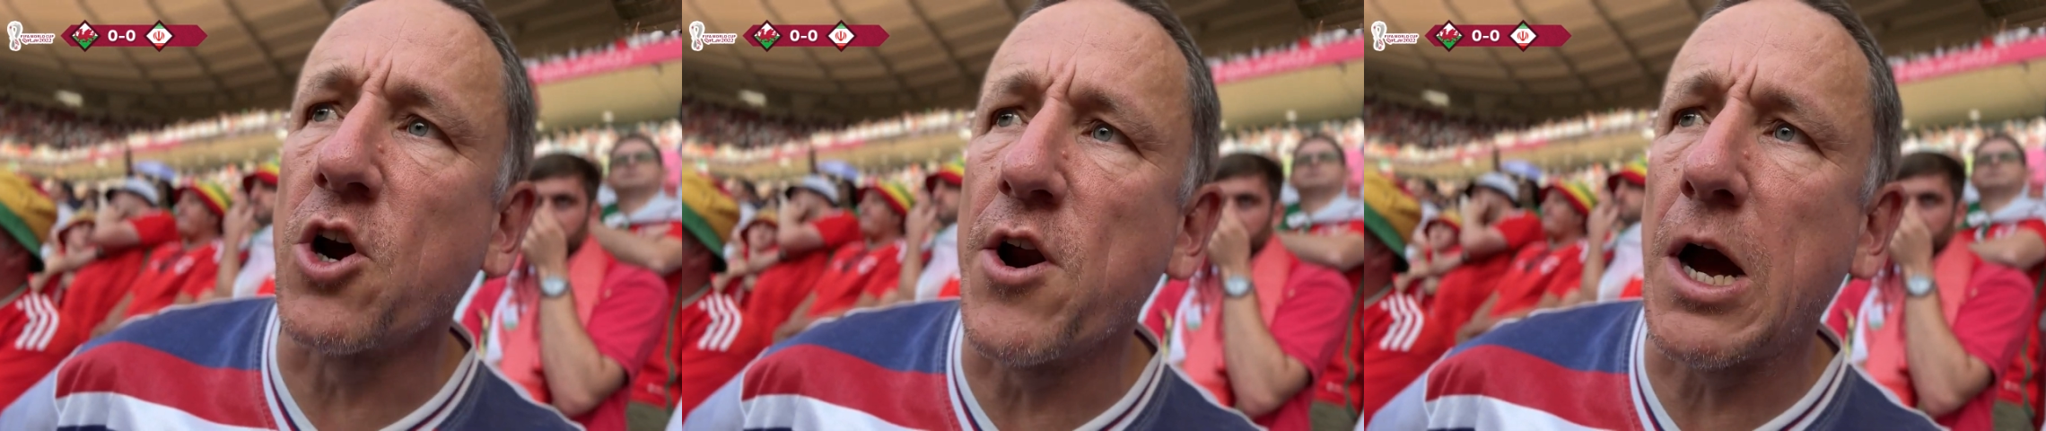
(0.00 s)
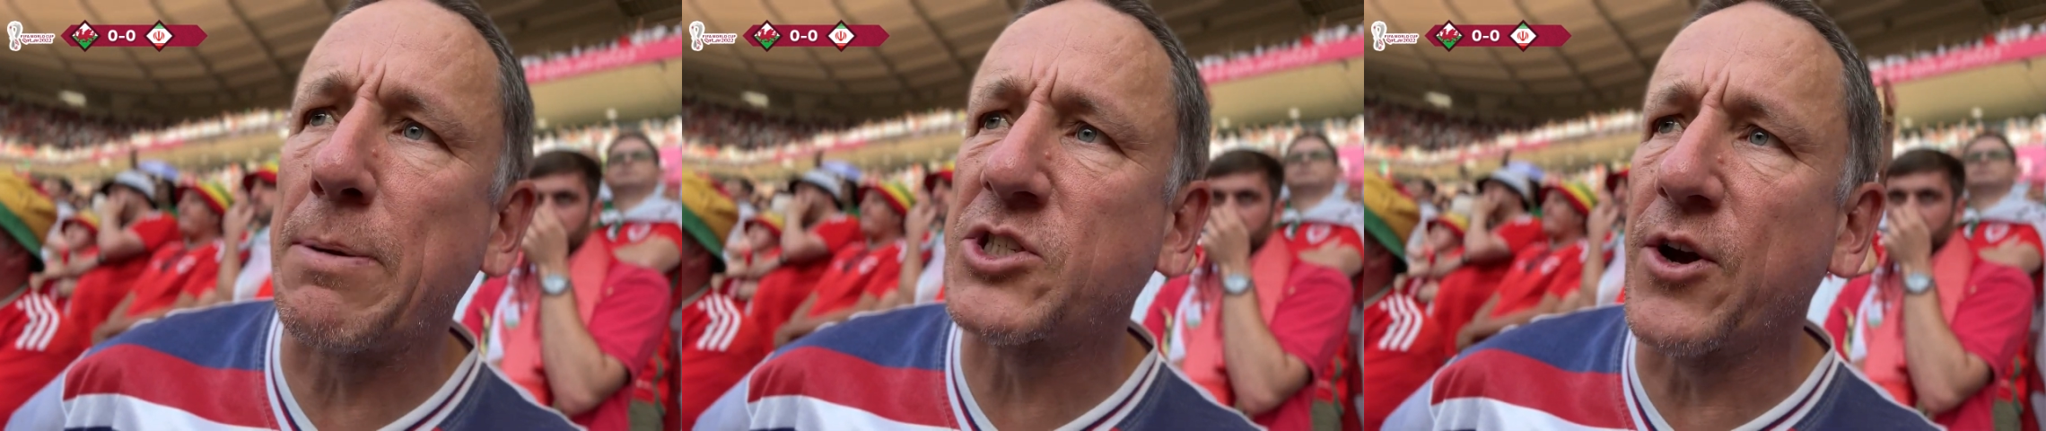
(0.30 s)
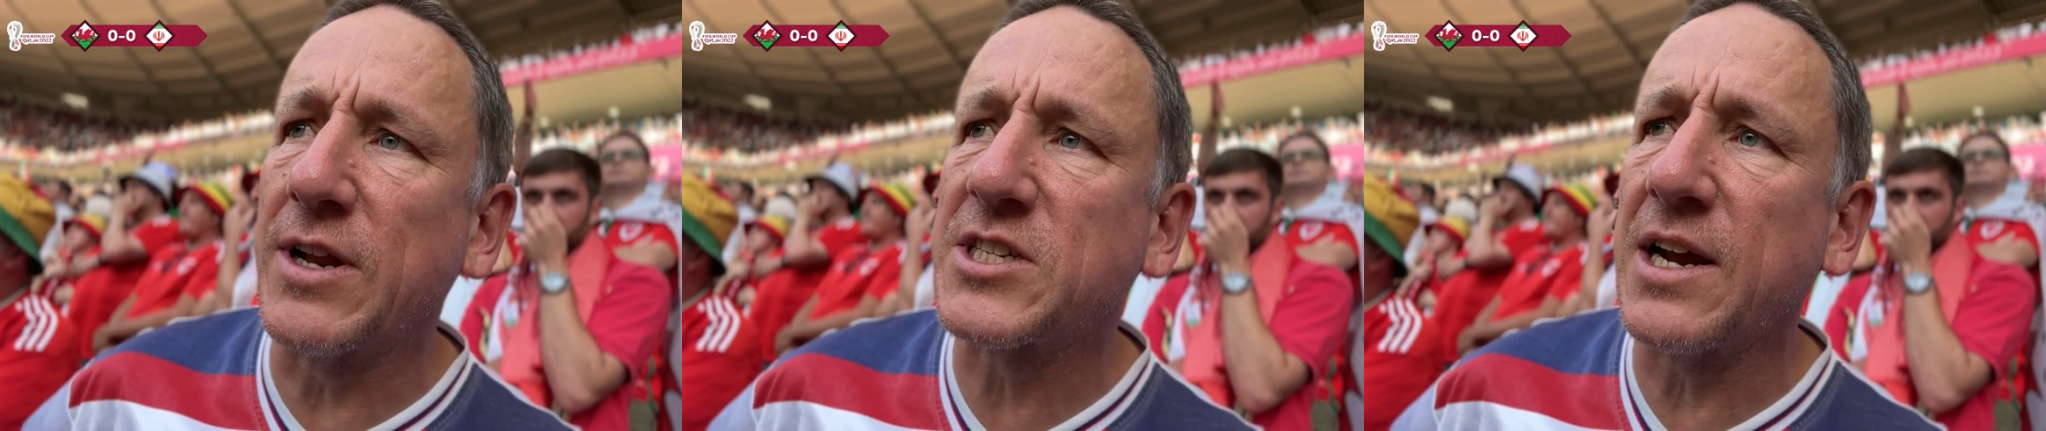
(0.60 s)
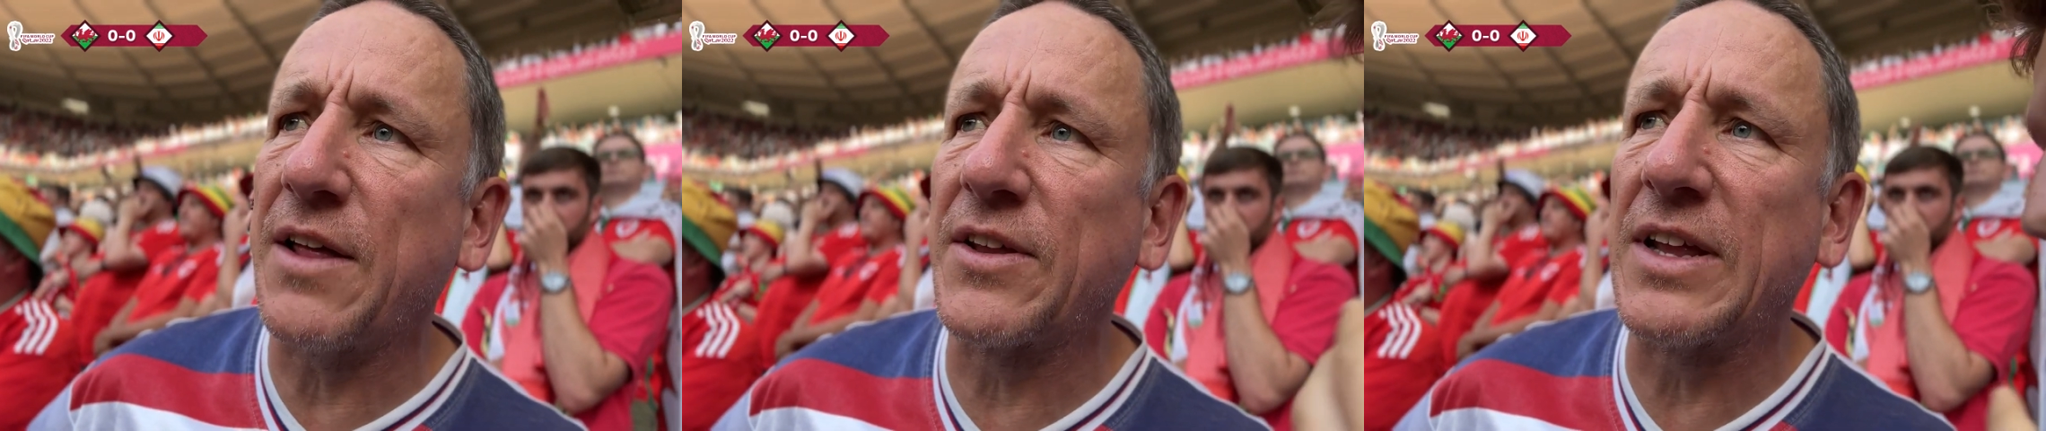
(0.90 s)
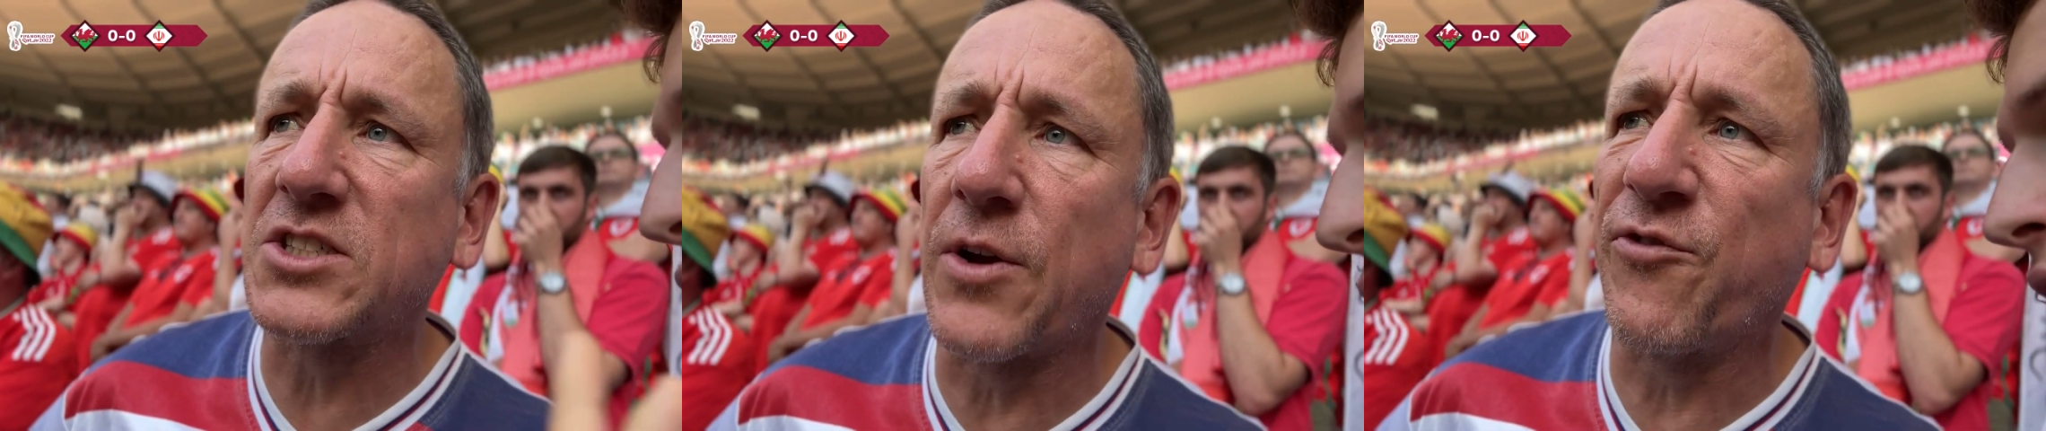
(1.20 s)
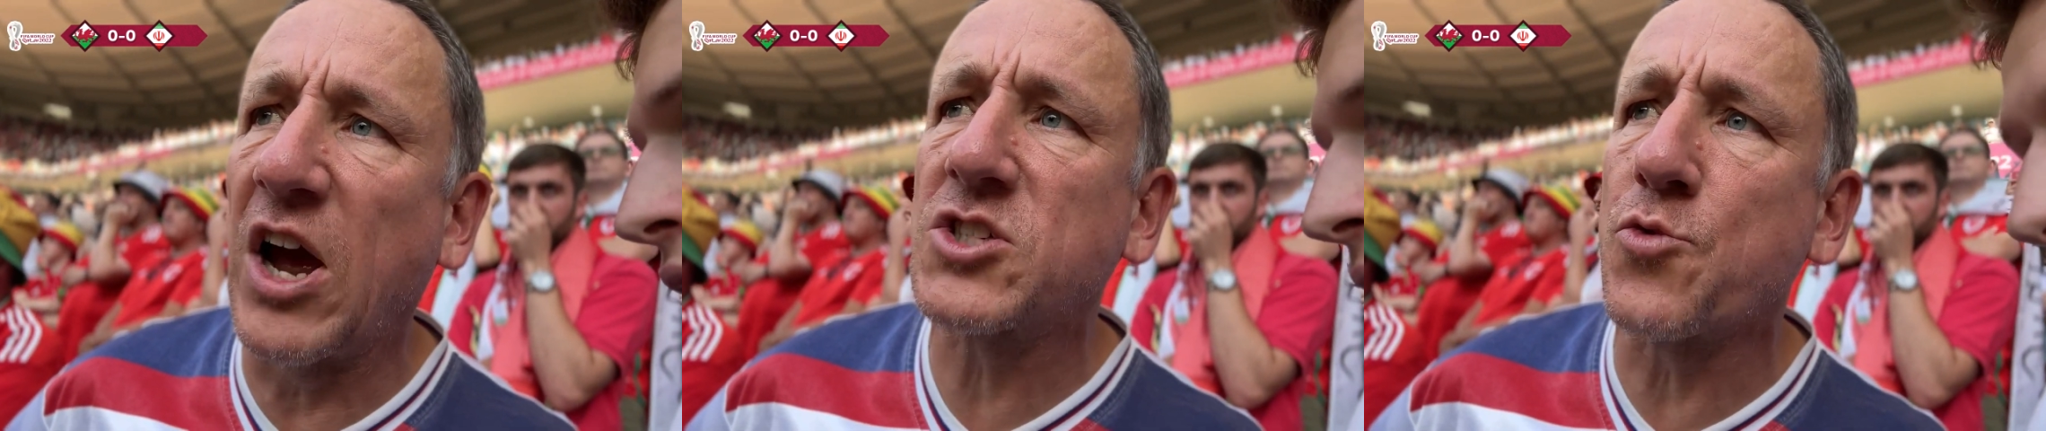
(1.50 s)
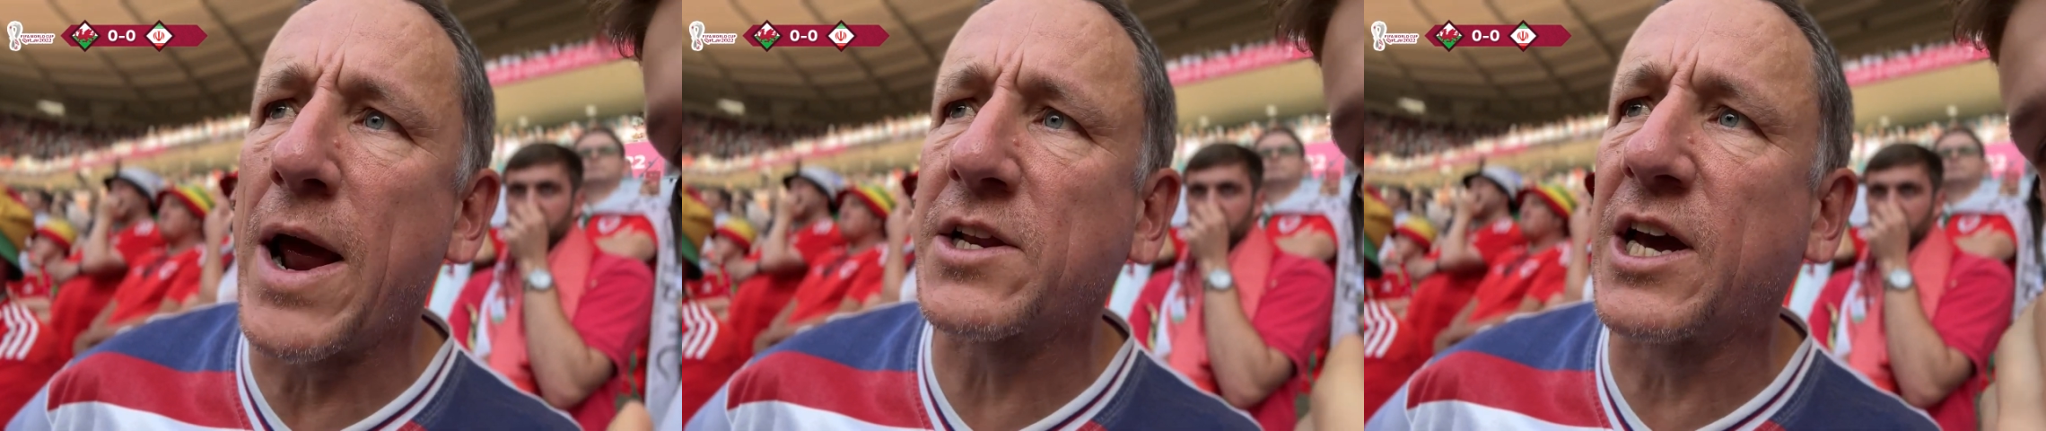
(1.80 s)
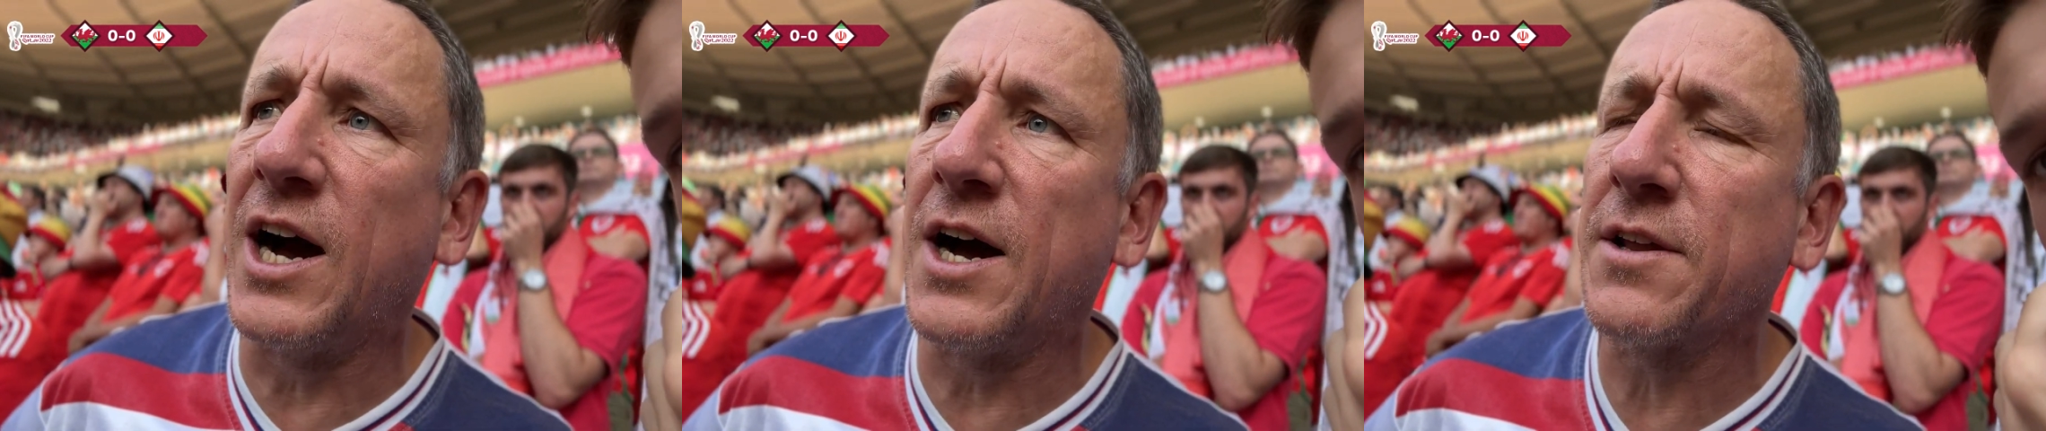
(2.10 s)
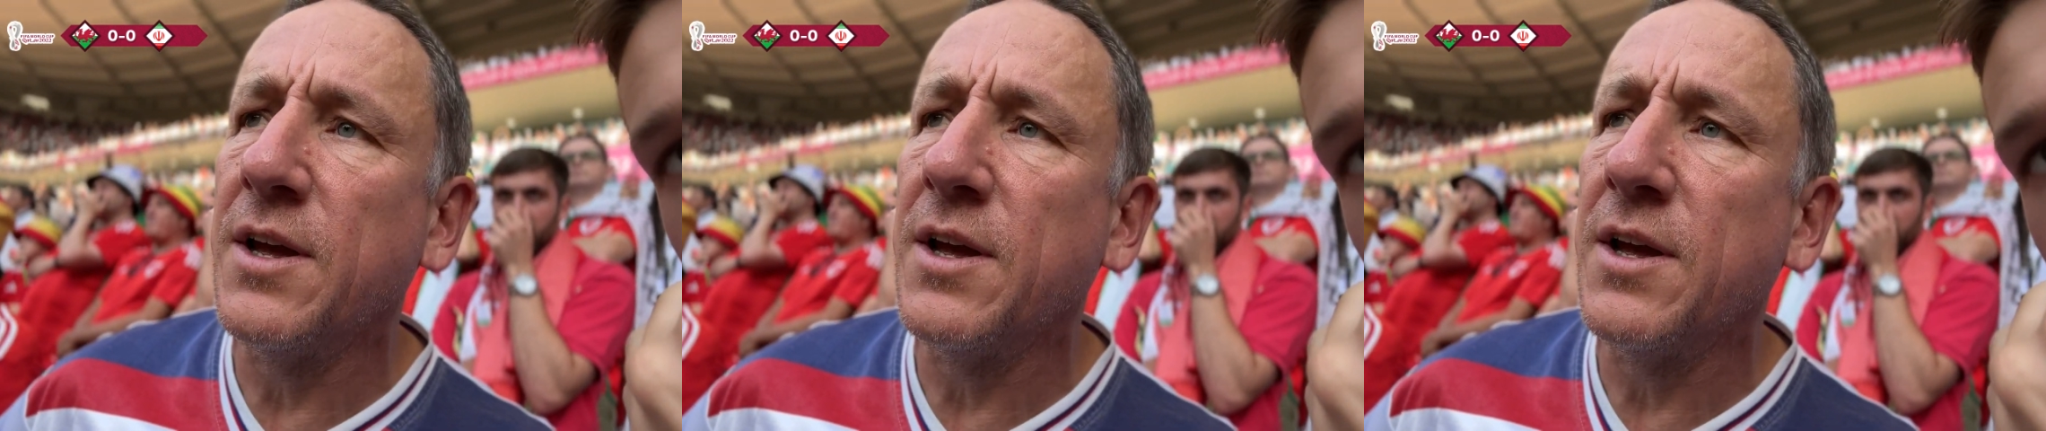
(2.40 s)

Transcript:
Speaker 1: scoring opportunity. I think that's the first red card